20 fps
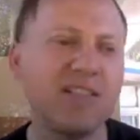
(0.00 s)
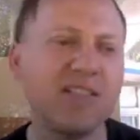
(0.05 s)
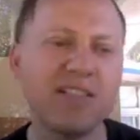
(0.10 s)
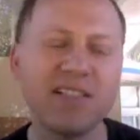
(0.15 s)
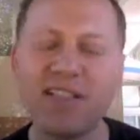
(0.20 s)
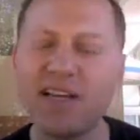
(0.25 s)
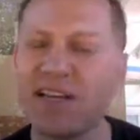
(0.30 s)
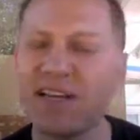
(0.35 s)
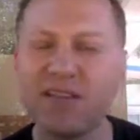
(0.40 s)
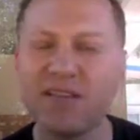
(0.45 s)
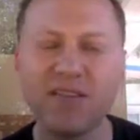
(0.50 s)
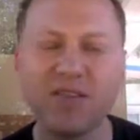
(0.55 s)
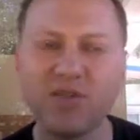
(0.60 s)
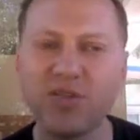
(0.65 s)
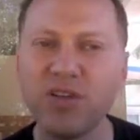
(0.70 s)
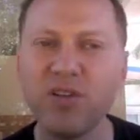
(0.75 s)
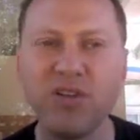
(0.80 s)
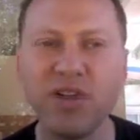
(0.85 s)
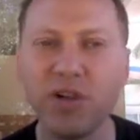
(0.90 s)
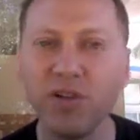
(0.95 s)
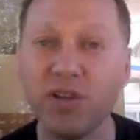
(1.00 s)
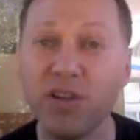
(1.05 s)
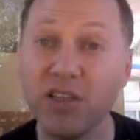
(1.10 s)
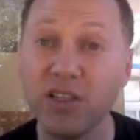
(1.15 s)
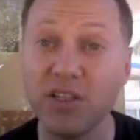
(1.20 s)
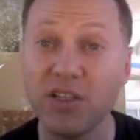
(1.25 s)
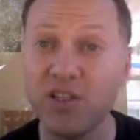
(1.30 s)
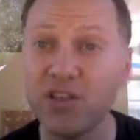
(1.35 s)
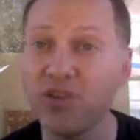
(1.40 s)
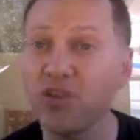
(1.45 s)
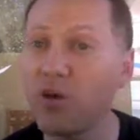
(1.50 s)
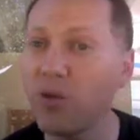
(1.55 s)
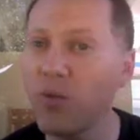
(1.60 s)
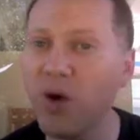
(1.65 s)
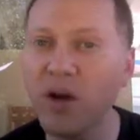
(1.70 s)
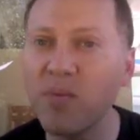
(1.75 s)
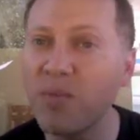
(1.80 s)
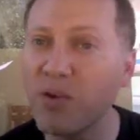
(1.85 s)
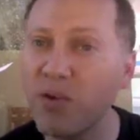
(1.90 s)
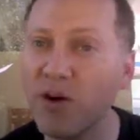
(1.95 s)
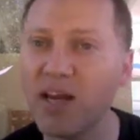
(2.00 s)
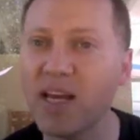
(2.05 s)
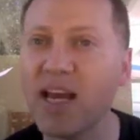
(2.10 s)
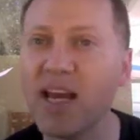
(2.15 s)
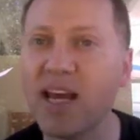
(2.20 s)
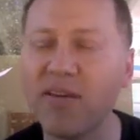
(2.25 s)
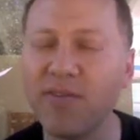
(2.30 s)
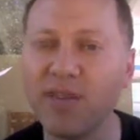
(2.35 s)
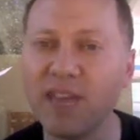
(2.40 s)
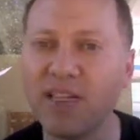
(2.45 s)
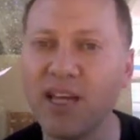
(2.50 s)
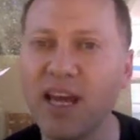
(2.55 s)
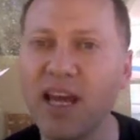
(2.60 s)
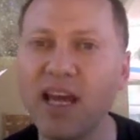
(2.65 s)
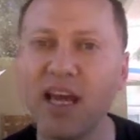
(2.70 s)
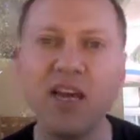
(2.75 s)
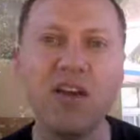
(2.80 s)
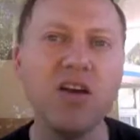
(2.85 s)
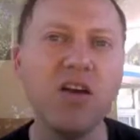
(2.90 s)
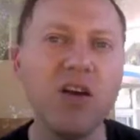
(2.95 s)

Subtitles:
that's like a trivial thing to do, or 1 point half a day,